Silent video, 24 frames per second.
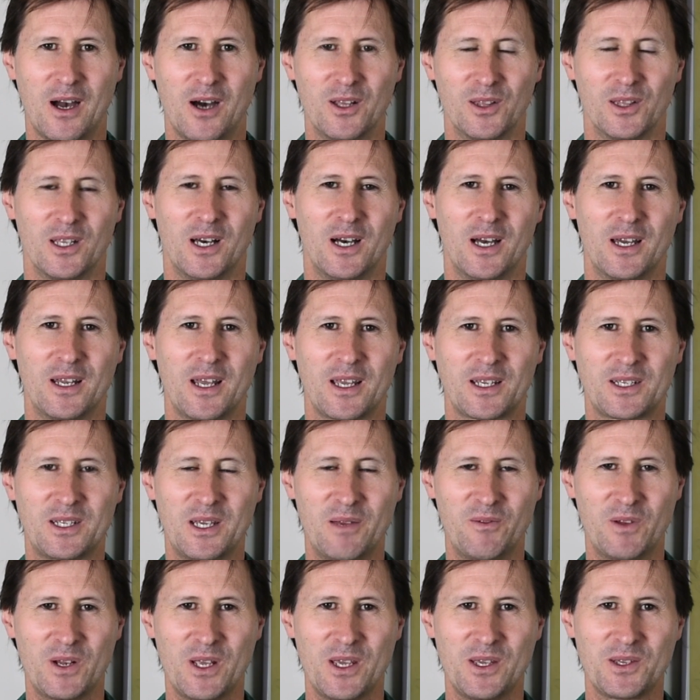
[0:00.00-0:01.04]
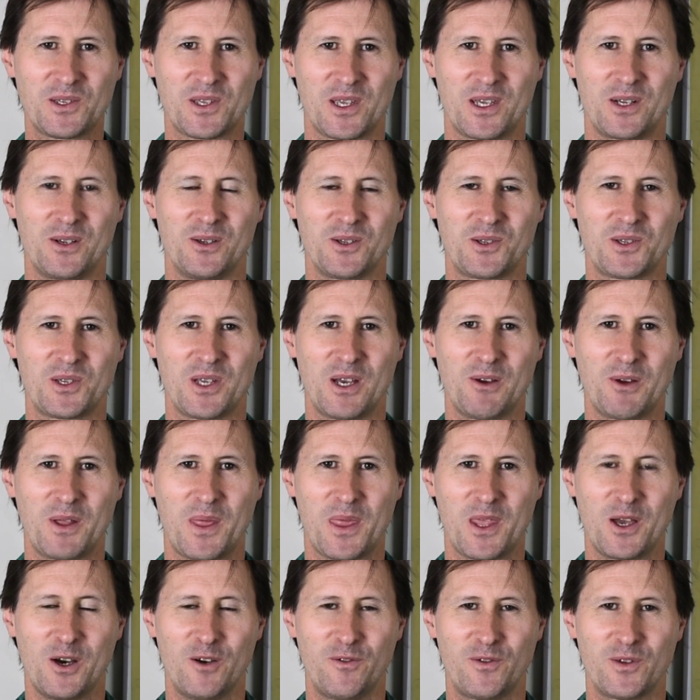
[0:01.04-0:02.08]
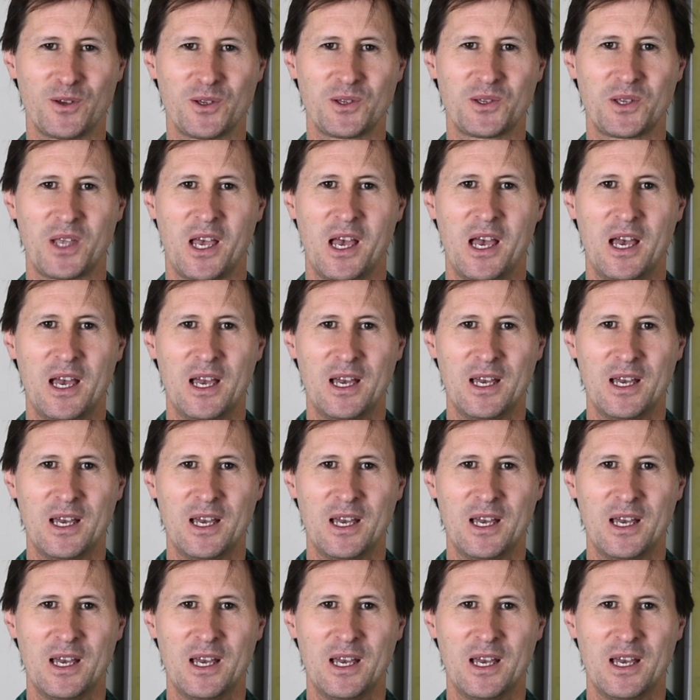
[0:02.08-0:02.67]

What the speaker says: online activities and also in the office.